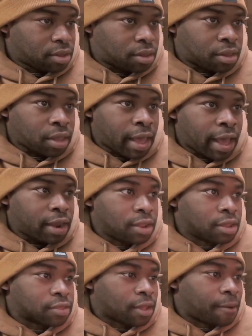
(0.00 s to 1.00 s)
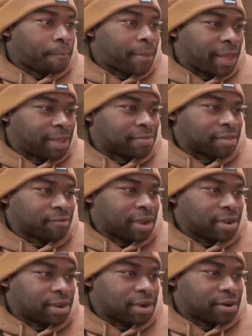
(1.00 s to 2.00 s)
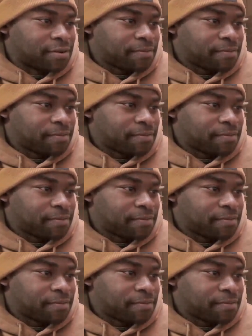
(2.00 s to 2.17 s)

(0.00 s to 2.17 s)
That looks amazing right there.